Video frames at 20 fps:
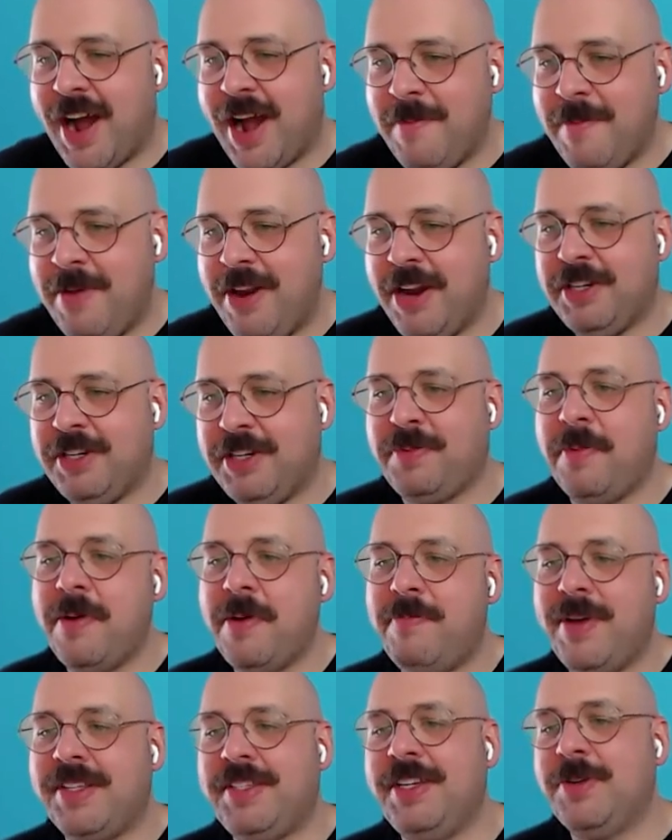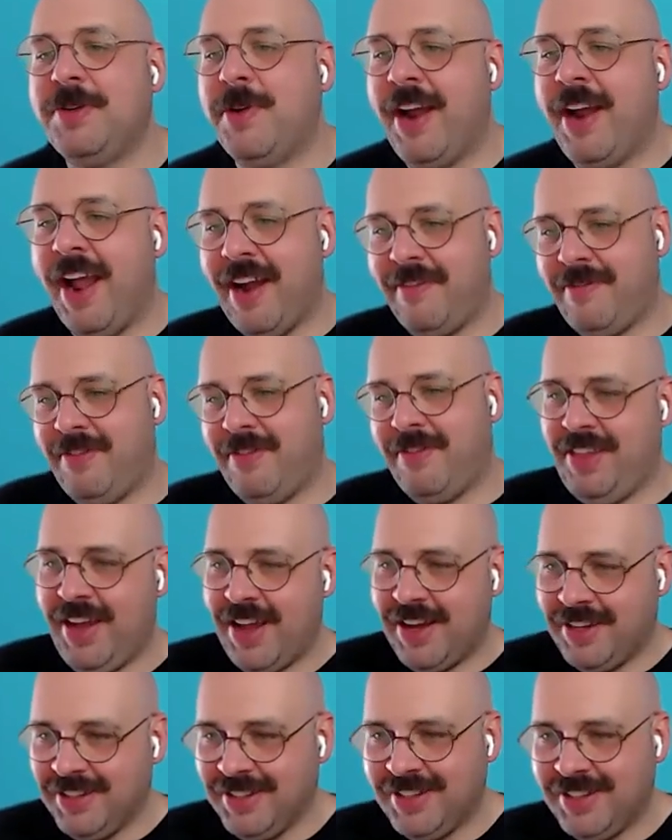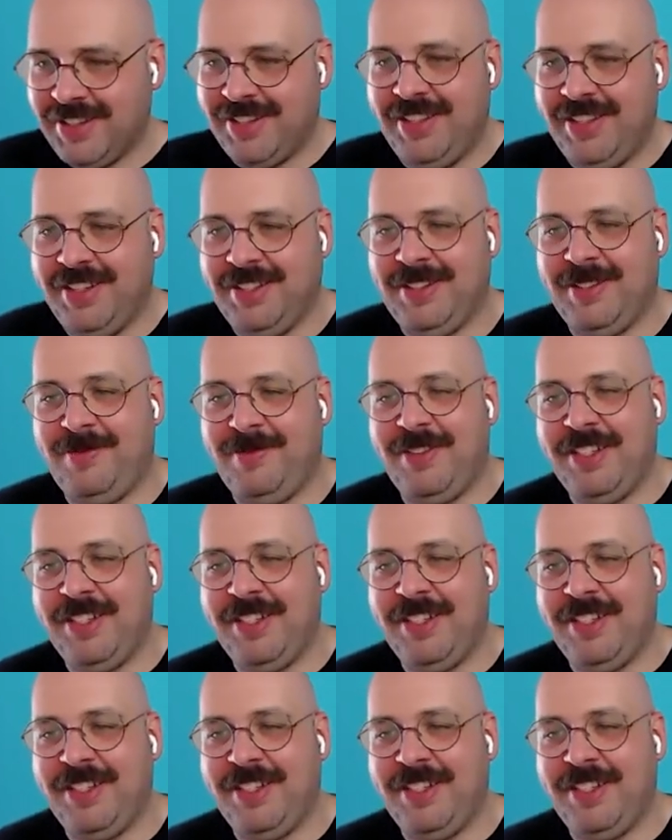time, just when we're busy doing everything else, this